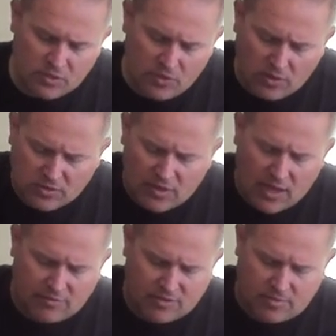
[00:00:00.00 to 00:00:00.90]
You also
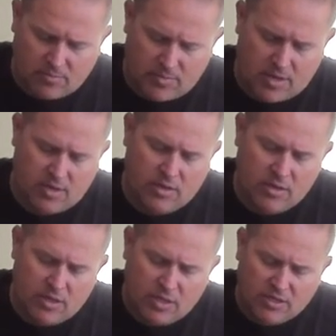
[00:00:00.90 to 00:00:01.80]
have some
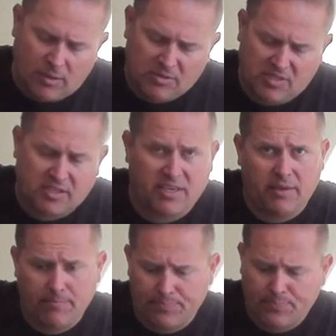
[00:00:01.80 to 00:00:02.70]
double stick
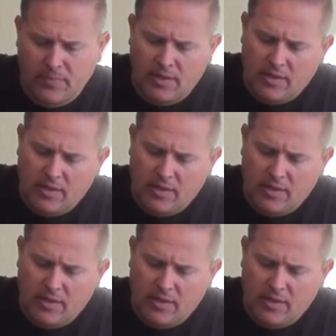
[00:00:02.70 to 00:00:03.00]
tape,